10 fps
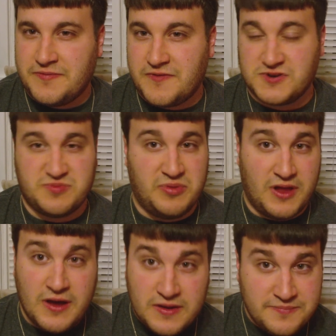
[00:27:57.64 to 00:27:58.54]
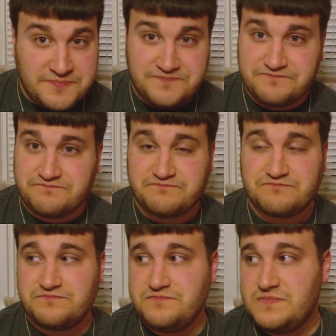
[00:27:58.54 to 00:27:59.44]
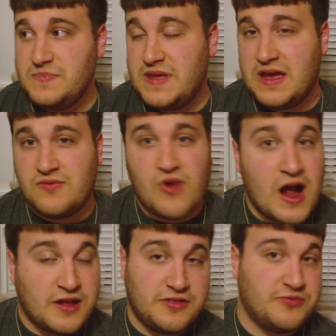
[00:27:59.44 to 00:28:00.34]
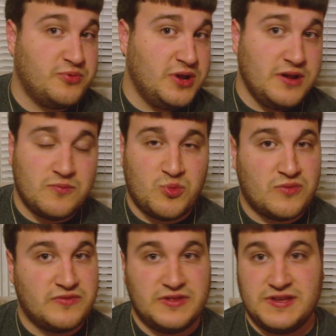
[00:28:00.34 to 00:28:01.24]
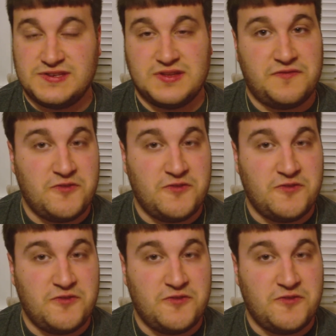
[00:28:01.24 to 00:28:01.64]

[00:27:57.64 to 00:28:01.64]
First Blood and Rocky 3 were released a